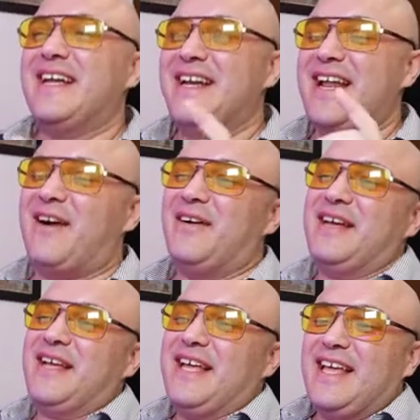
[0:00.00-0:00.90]
Now,
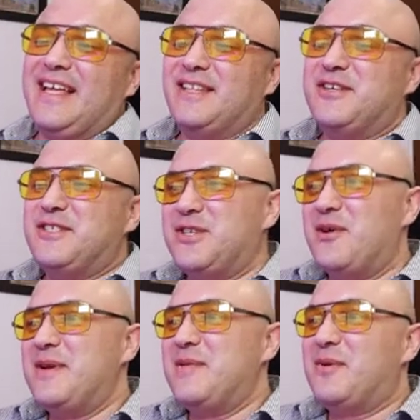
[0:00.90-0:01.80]
there's so
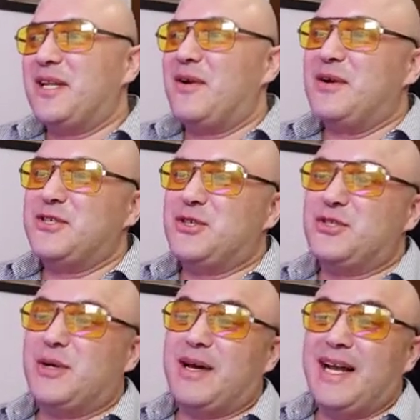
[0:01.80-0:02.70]
many more that I want to show you,
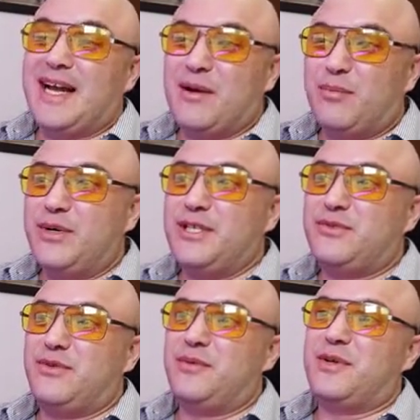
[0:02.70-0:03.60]
so I'm going to kind of breeze
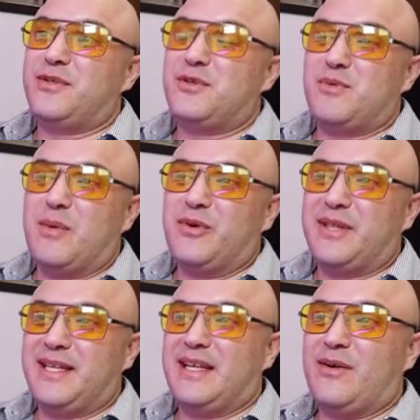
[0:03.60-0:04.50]
through them because there's one more
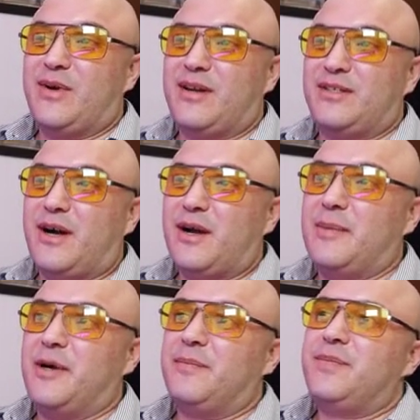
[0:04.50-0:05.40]
thing that I want to talk
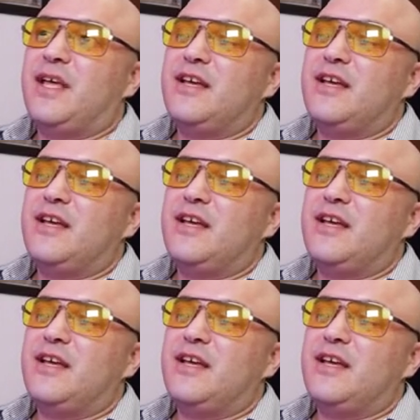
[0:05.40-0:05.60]
about.